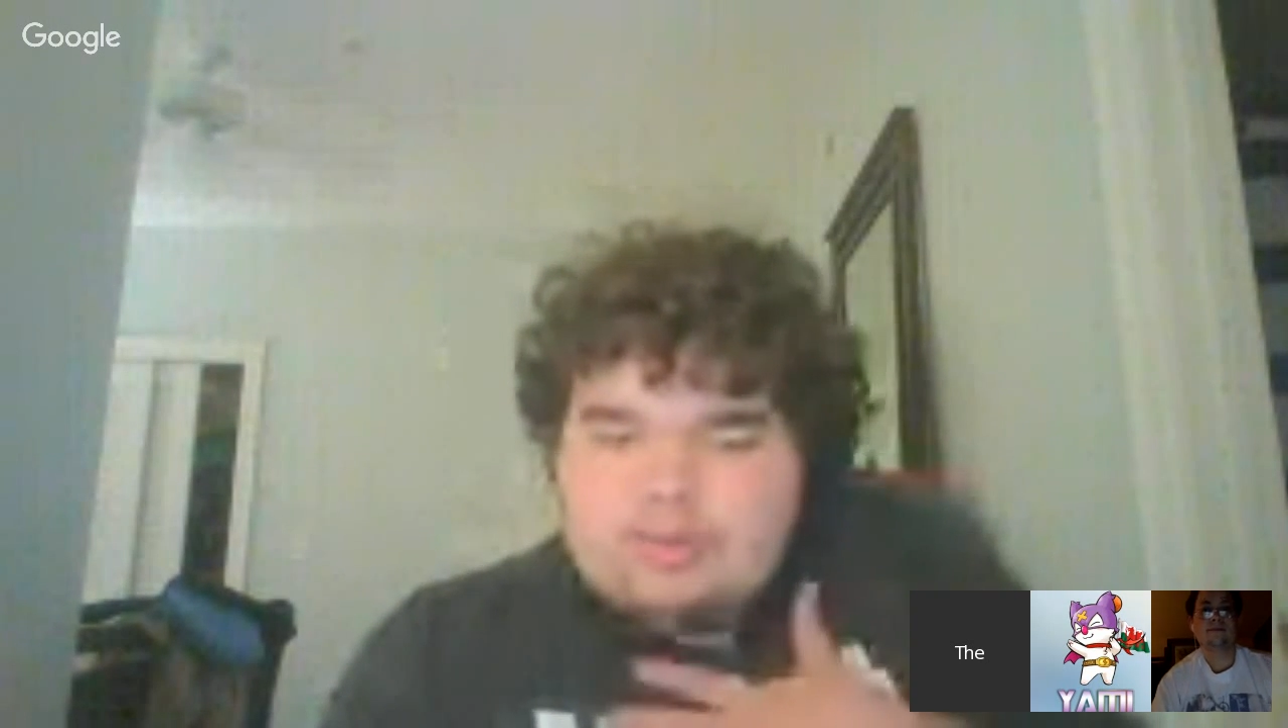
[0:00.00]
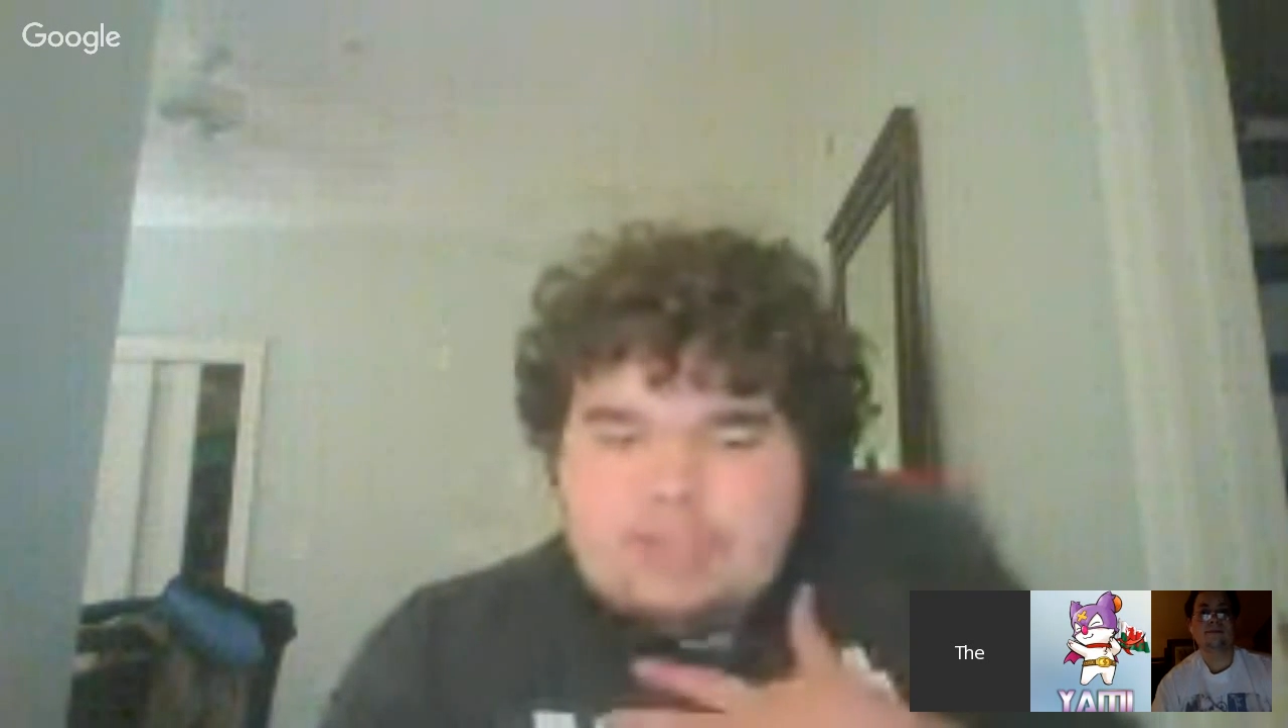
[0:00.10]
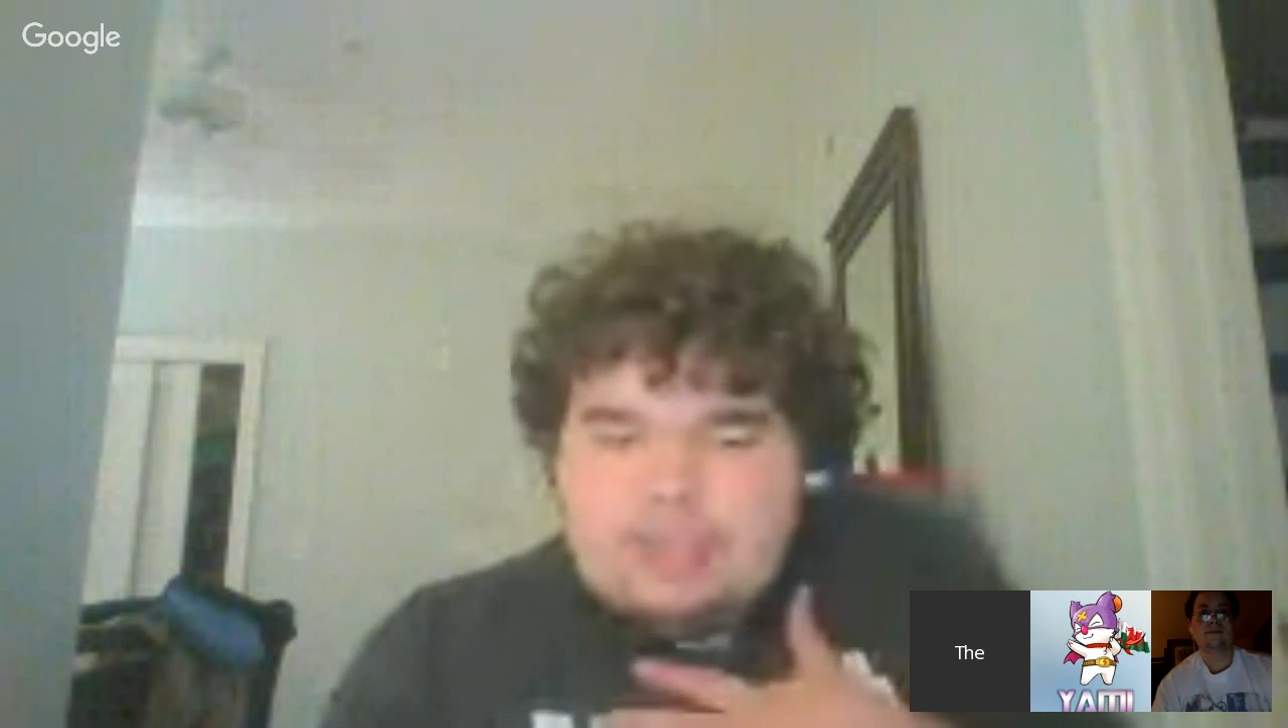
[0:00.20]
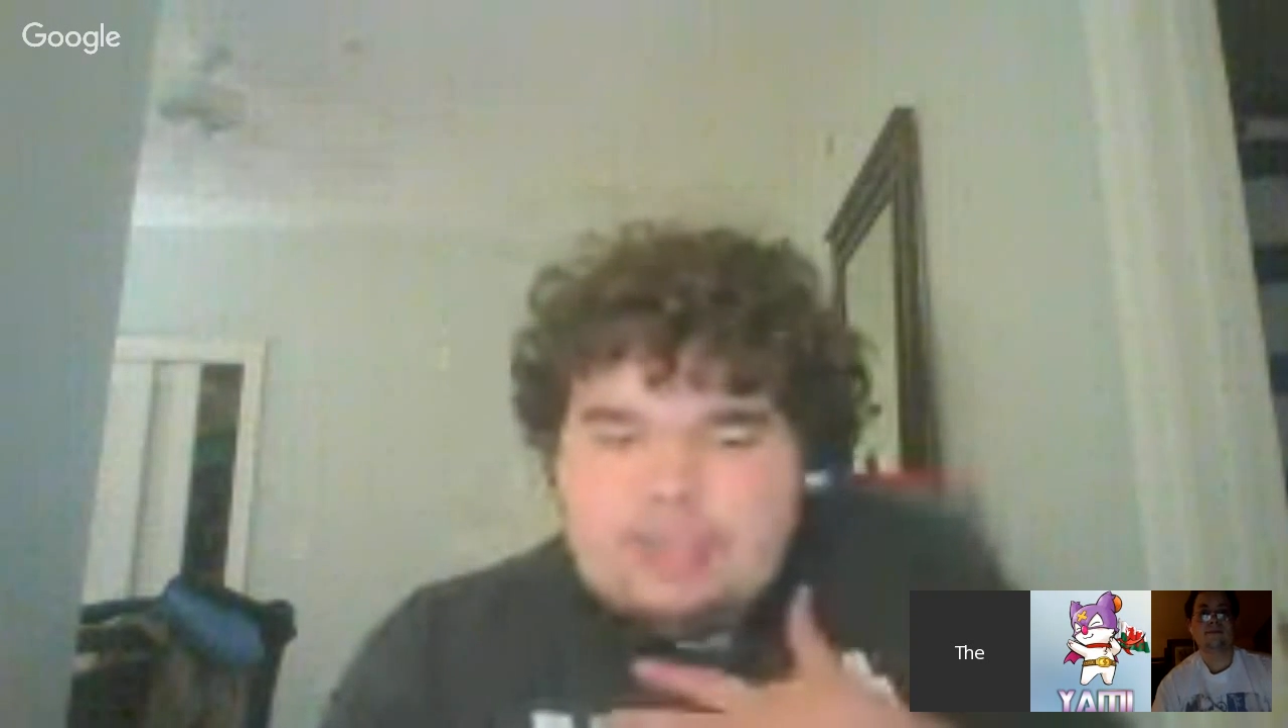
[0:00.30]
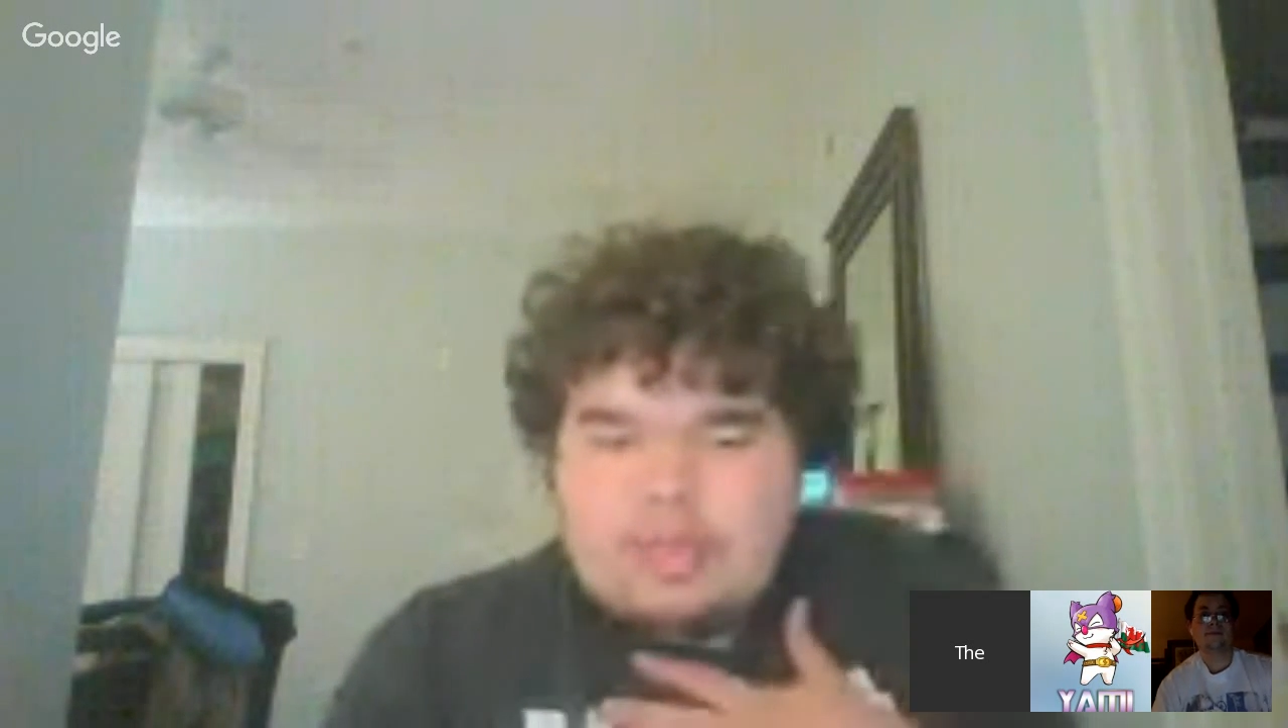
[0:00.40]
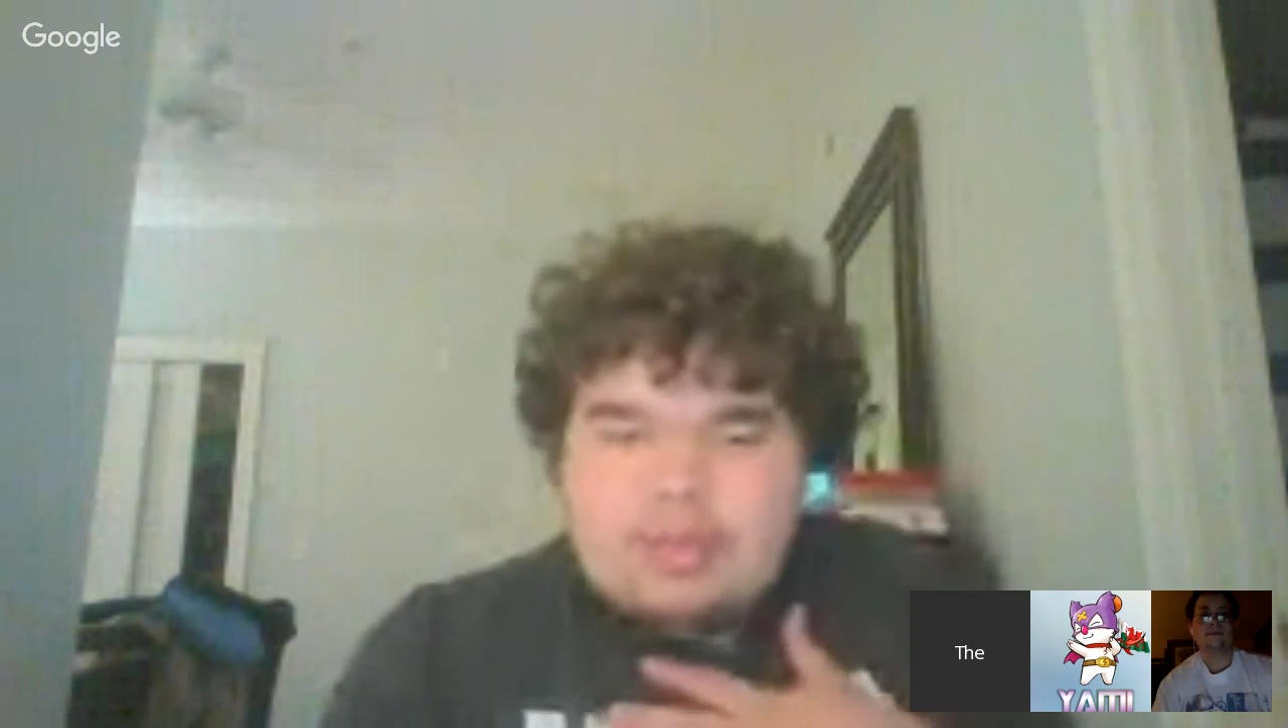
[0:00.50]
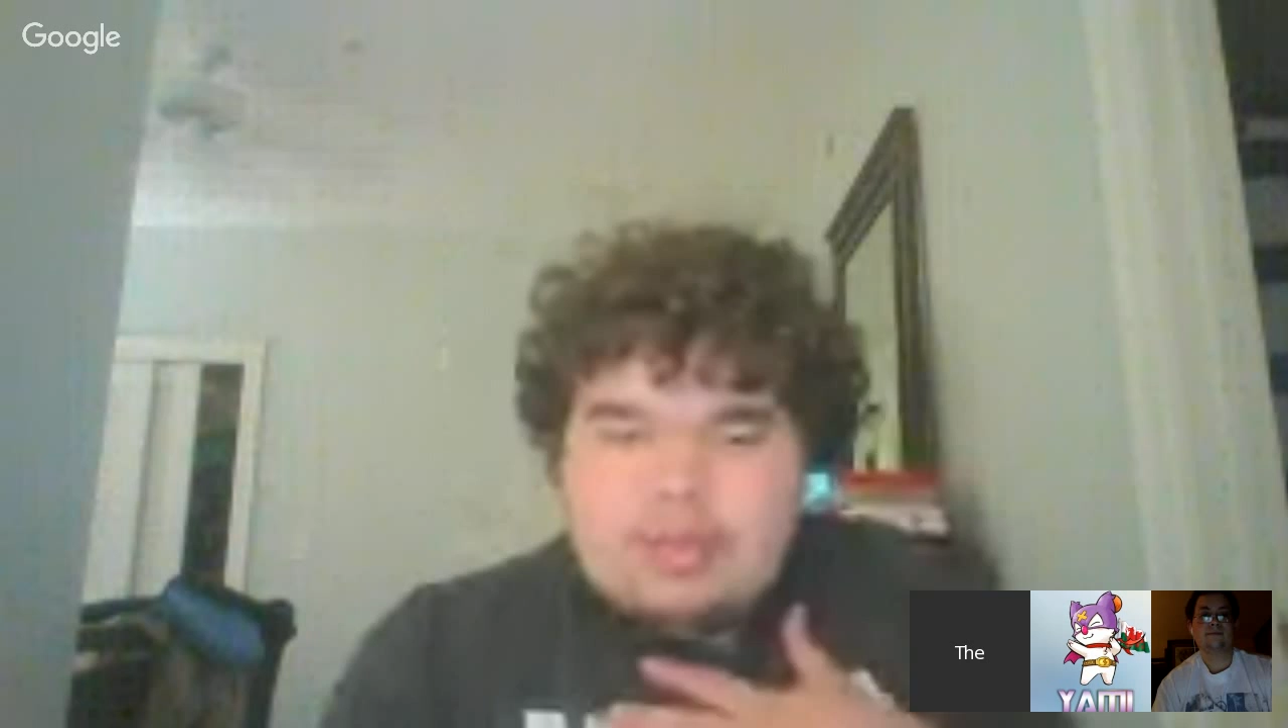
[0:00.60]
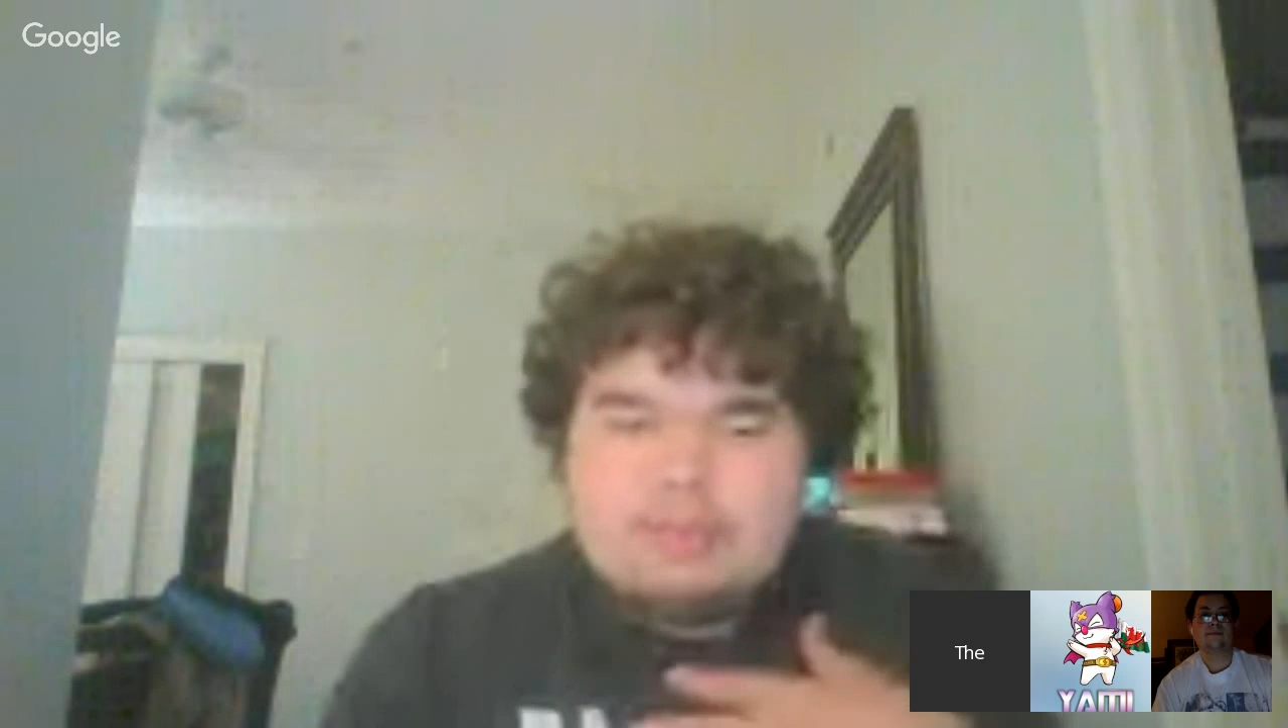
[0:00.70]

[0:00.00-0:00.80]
playing the game,